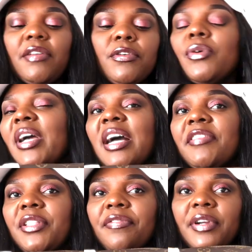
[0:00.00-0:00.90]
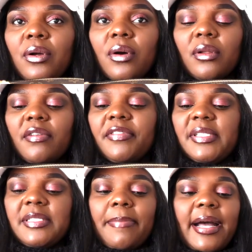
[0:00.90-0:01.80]
even though i have a different color of
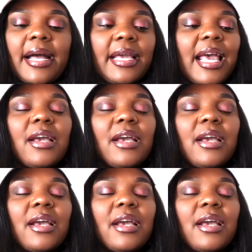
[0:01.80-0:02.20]
this bag